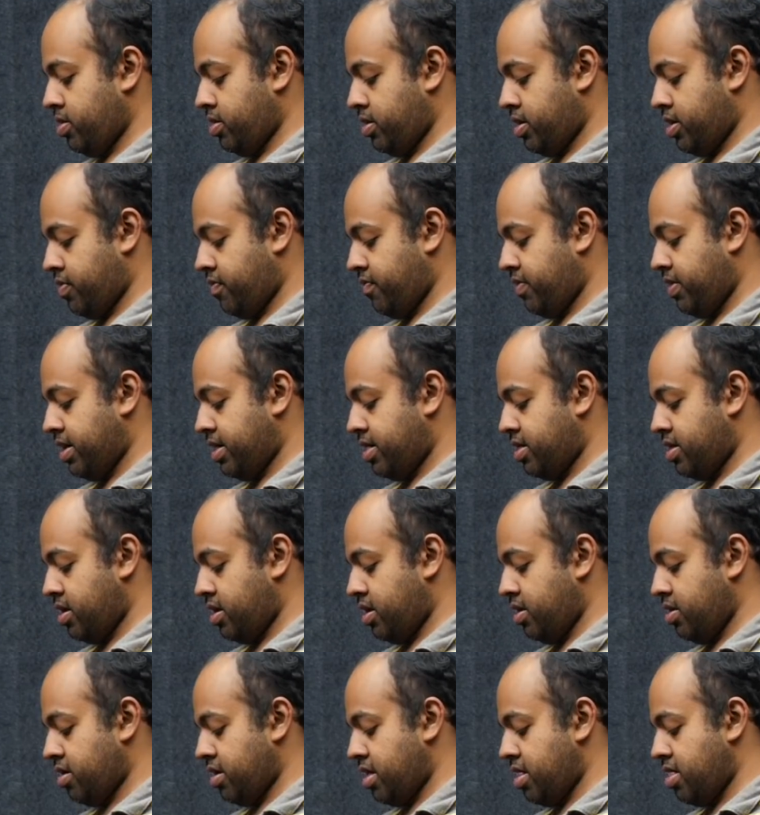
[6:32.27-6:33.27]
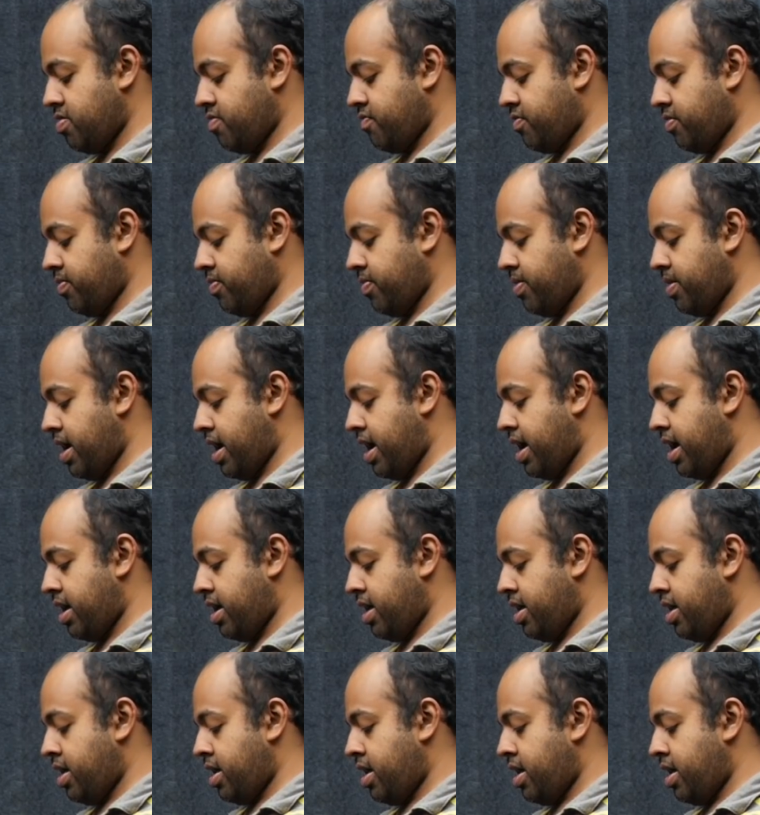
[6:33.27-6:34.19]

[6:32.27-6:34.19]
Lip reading: kind of get the results from there.